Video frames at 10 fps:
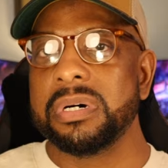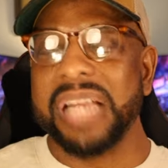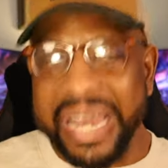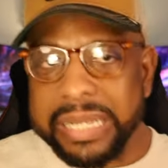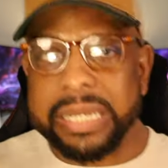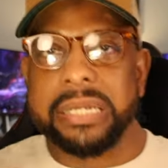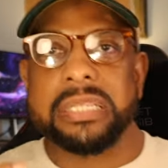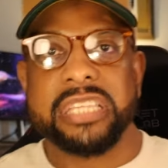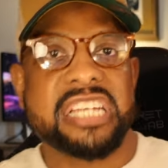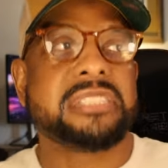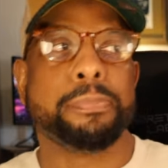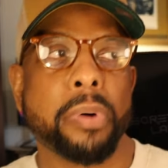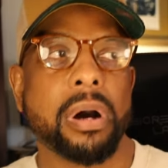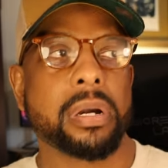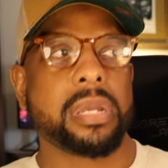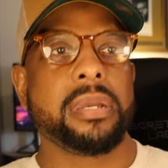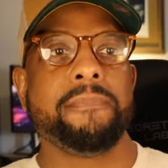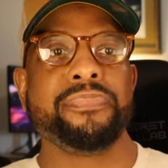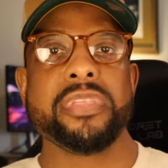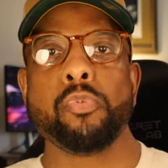Like, this book
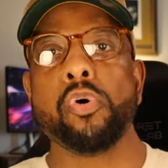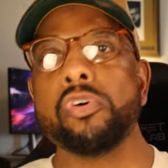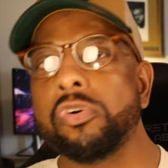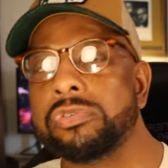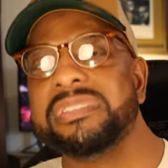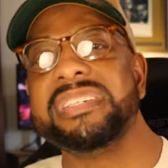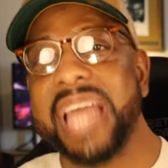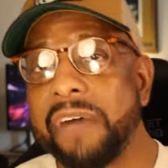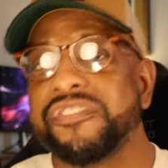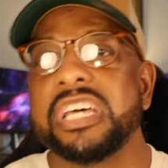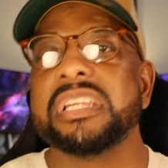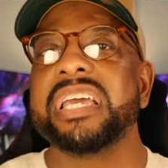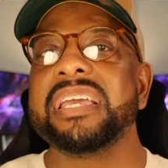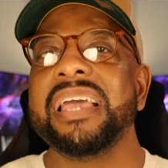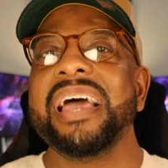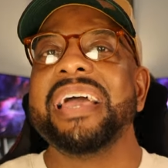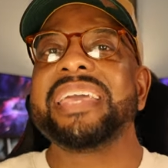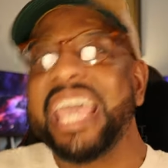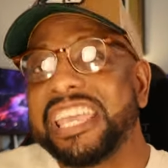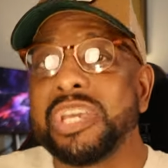will definitely
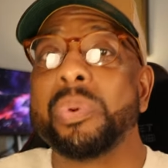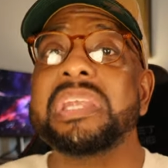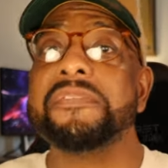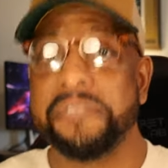kick you in the